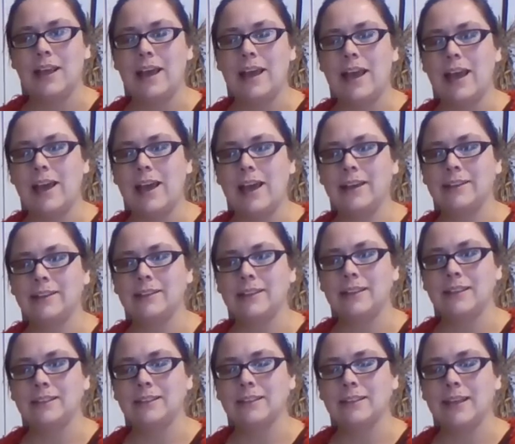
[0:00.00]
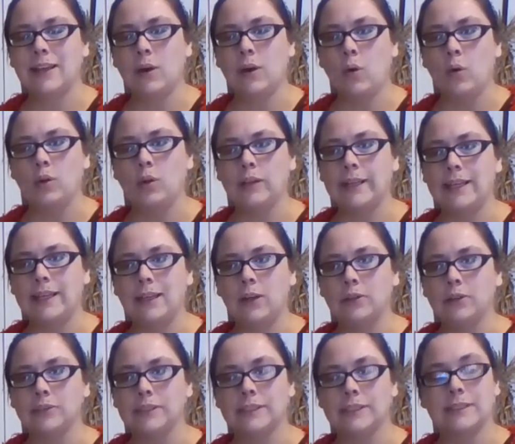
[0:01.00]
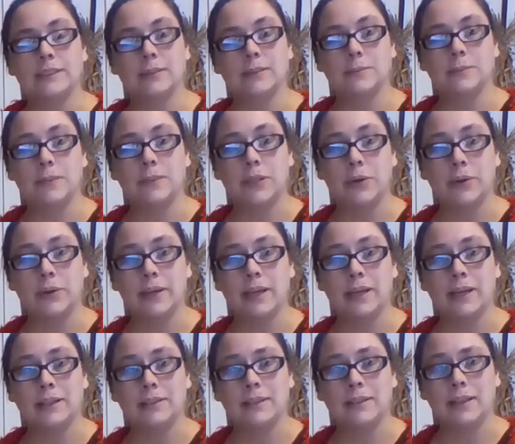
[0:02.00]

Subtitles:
and it's like a whole ecosystem going on